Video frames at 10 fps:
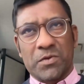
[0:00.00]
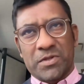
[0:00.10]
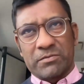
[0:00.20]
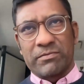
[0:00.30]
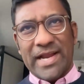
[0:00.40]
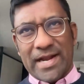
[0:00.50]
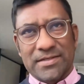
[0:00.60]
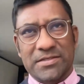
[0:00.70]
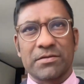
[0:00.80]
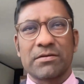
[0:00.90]

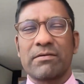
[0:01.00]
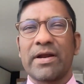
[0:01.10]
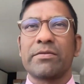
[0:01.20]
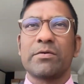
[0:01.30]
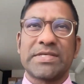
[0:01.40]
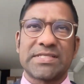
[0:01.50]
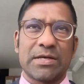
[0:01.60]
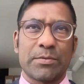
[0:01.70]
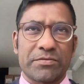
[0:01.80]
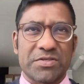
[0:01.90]
reality on the ground that we see
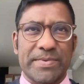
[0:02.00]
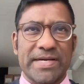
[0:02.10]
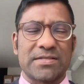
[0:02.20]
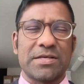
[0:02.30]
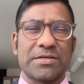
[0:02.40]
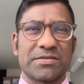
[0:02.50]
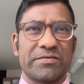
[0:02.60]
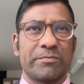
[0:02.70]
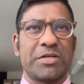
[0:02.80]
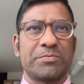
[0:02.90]
with respect to the use of
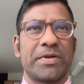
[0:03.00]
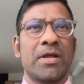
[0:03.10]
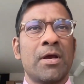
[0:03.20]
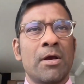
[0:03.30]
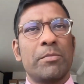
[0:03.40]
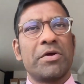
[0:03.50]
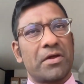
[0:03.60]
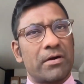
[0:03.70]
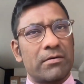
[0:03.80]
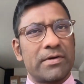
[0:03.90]
impeachment, but
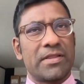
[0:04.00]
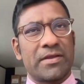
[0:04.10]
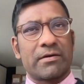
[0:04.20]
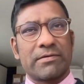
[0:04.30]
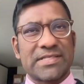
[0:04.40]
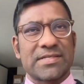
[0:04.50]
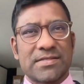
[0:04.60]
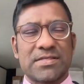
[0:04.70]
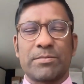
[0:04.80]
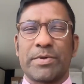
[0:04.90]
there are
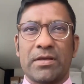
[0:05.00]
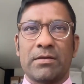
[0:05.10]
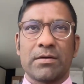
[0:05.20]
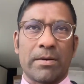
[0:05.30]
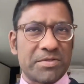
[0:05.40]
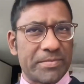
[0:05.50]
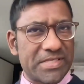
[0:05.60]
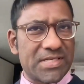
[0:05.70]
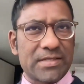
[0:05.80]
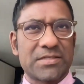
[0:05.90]
reasons to be
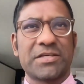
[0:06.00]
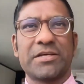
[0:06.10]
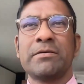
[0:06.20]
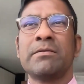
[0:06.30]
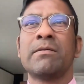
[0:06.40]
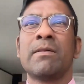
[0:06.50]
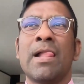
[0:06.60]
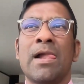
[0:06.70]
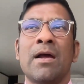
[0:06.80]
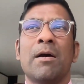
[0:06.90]
optimistic too.
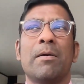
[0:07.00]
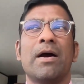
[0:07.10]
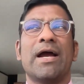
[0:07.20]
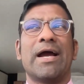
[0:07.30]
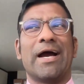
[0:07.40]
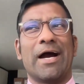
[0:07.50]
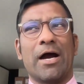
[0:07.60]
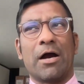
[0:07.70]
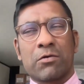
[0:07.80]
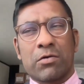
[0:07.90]

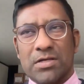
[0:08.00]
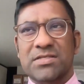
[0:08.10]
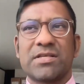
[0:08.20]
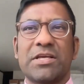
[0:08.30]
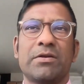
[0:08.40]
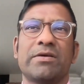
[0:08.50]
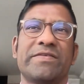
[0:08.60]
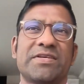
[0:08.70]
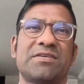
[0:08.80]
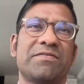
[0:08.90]
Across the
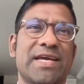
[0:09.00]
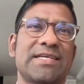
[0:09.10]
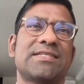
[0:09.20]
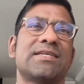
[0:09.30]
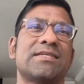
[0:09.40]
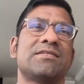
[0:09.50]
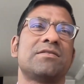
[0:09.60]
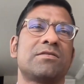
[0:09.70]
universe of cases,